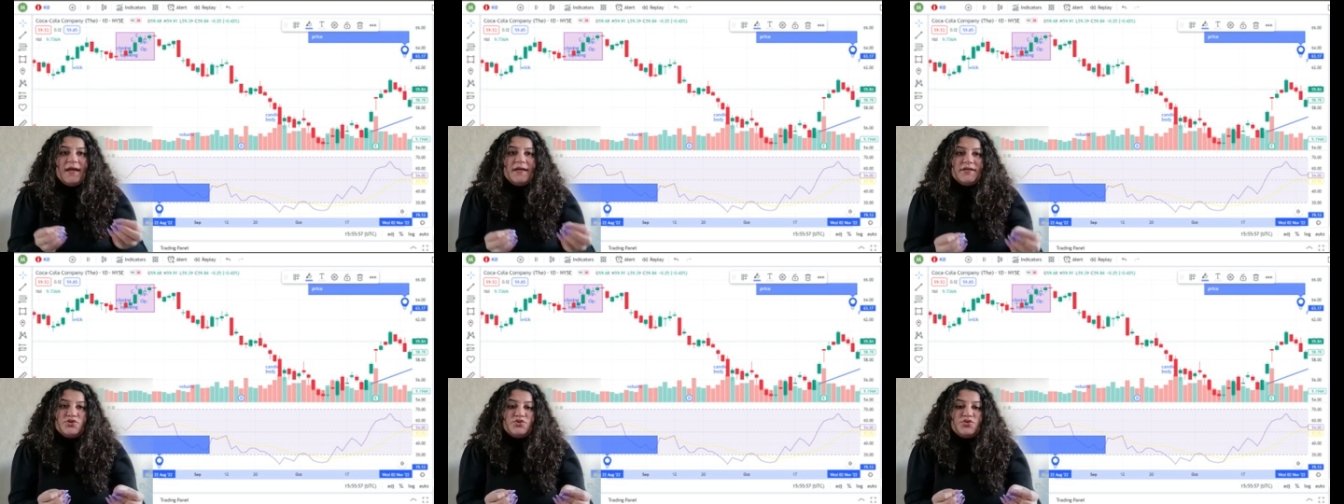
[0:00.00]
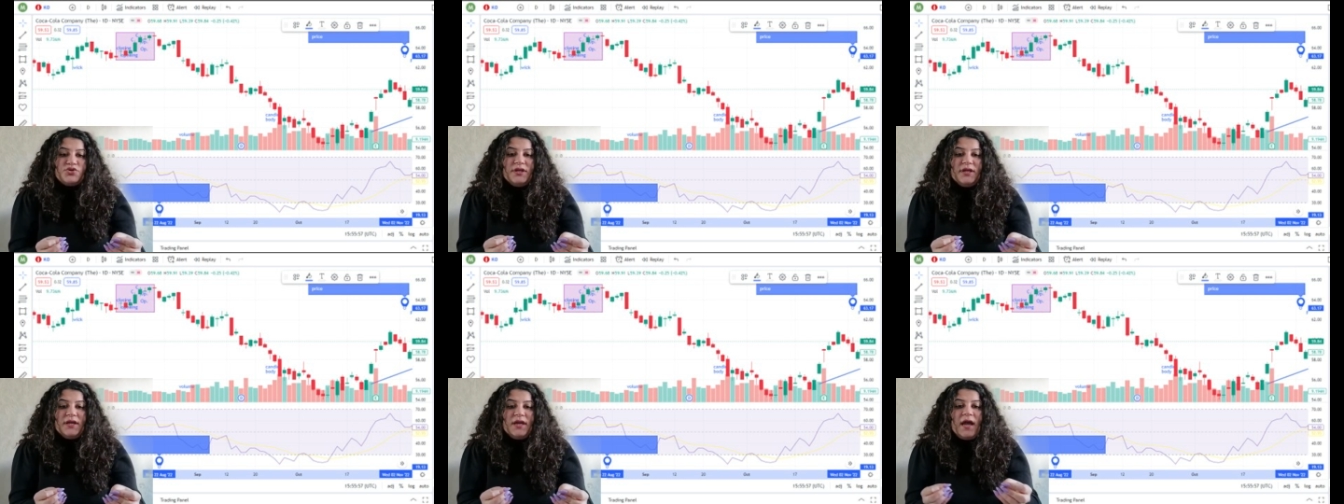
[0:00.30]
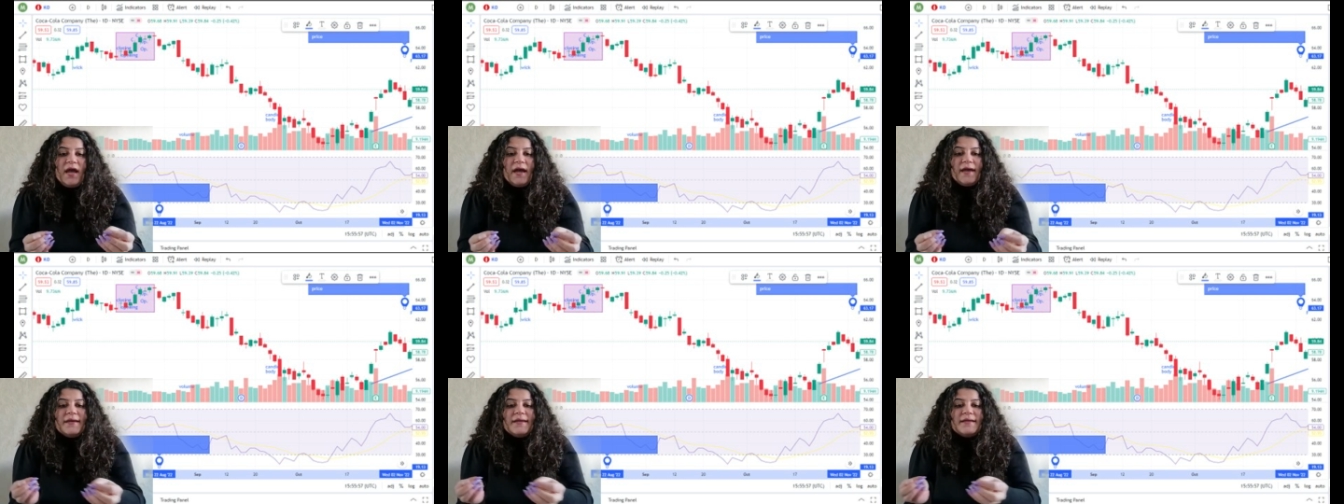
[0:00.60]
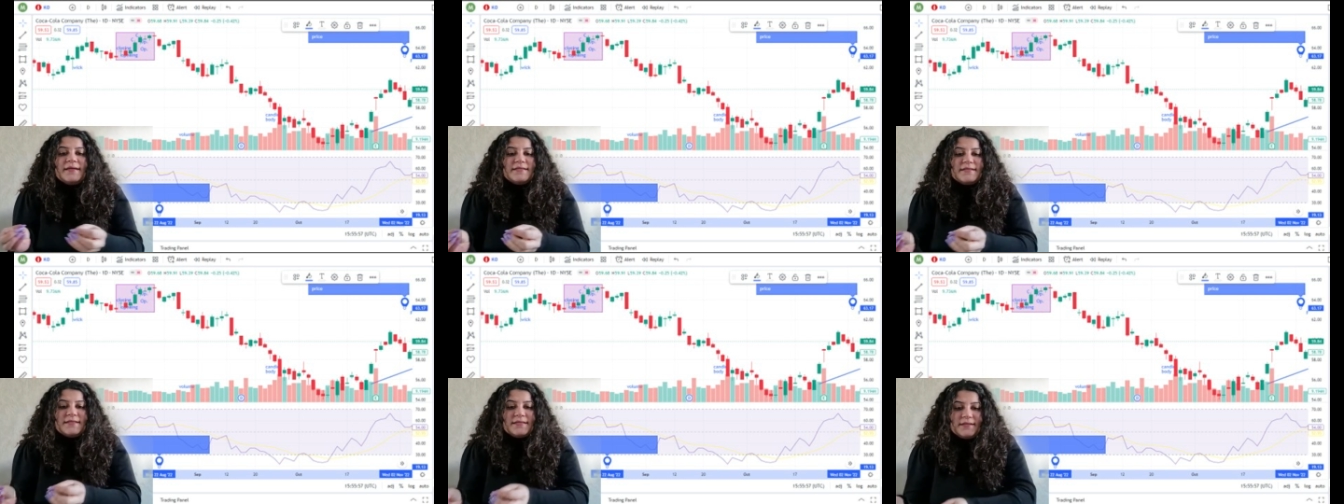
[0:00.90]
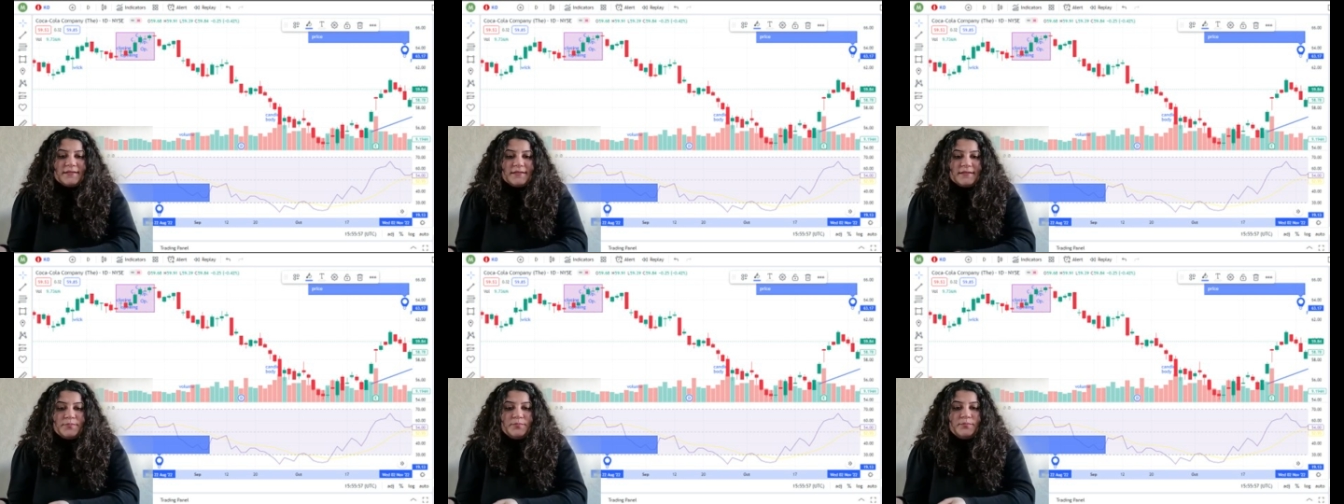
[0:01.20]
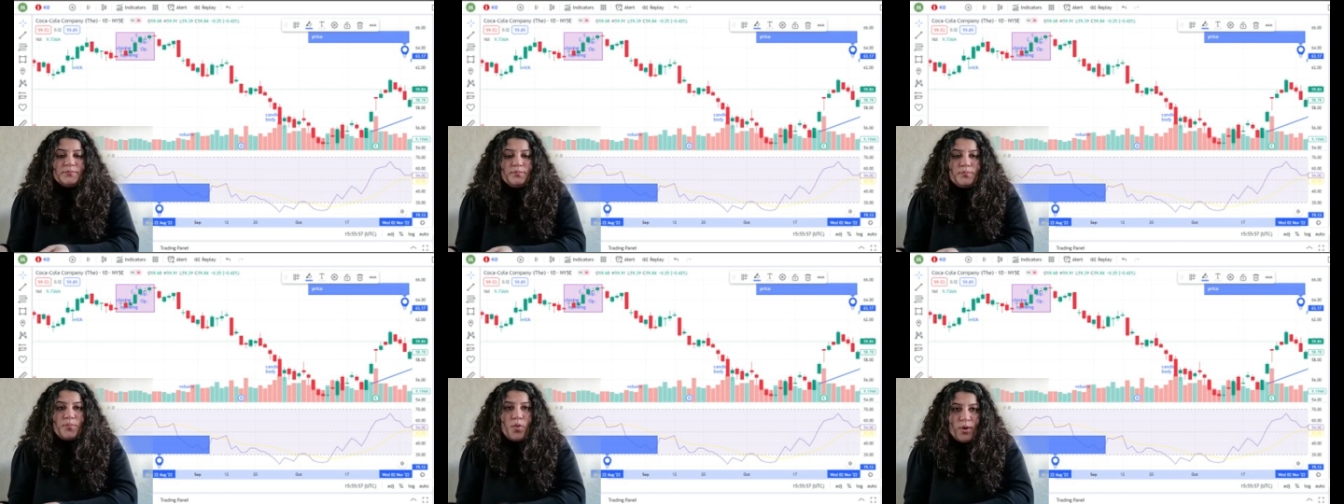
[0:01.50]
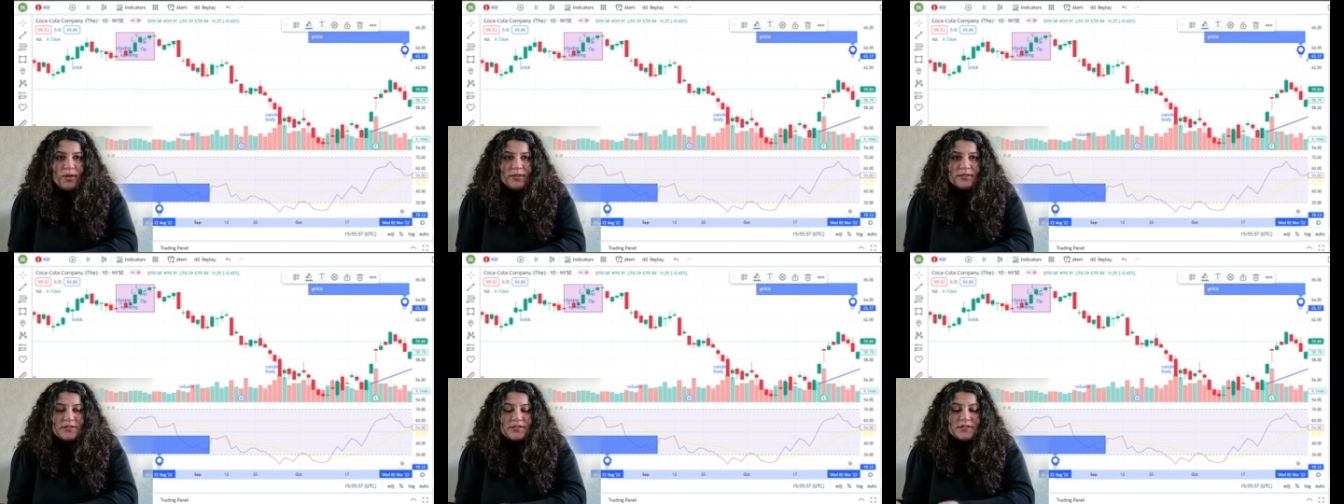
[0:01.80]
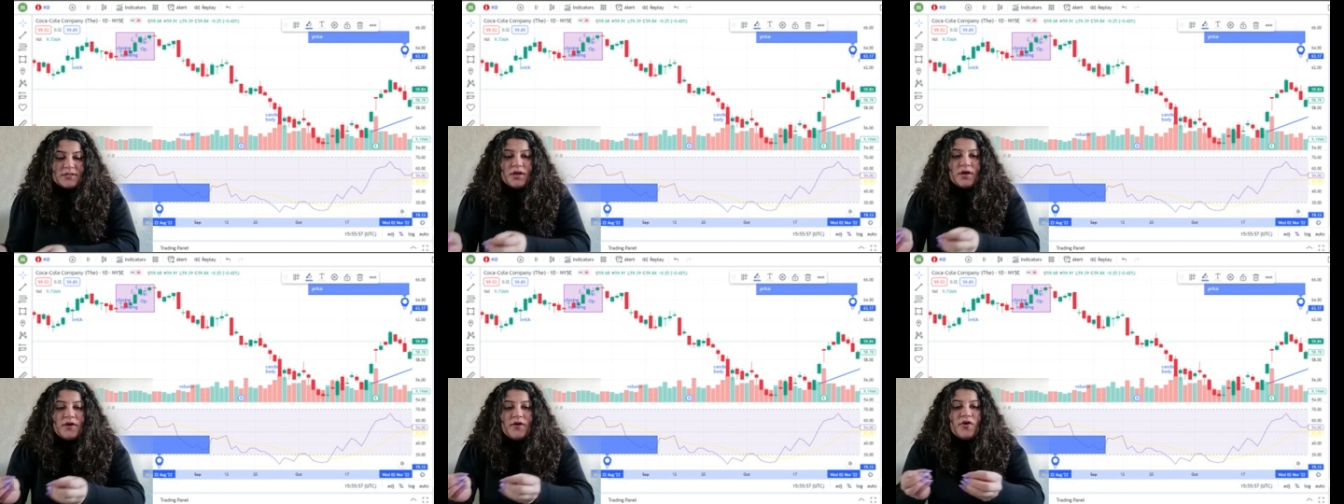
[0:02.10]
entry and exit points